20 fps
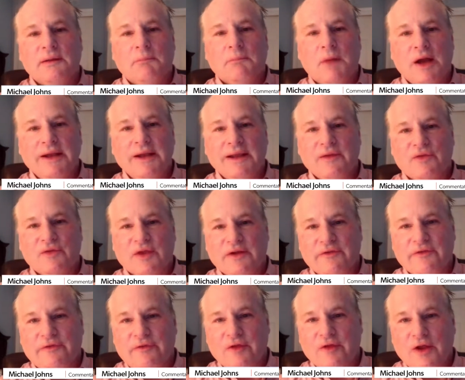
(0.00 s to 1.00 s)
money is
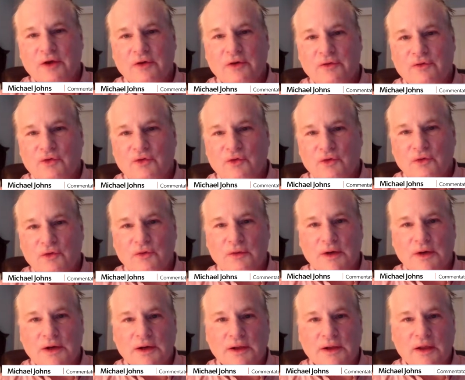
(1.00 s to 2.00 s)
going to flow
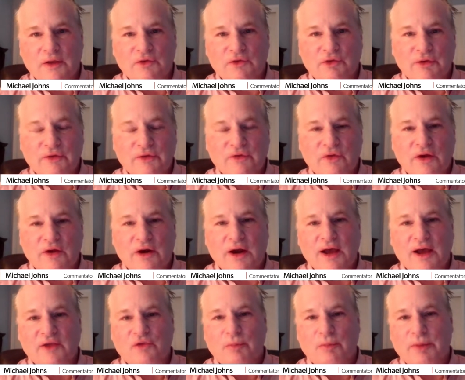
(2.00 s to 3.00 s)
to uh, countries that are
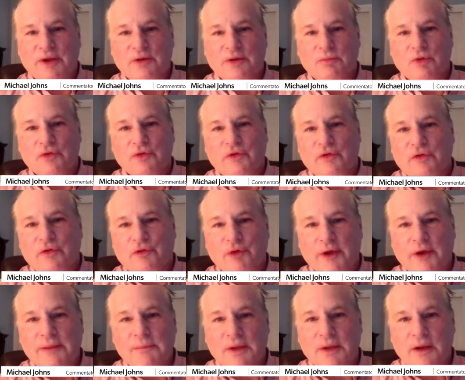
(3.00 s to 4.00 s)
hospitable to the
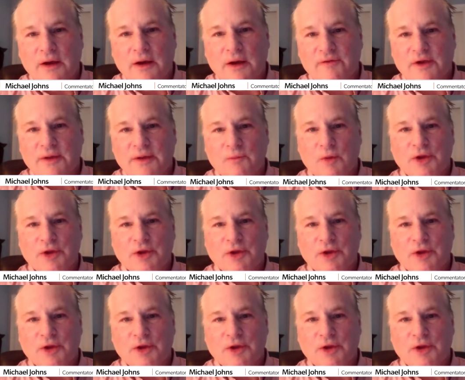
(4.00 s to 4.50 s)
treatment of it.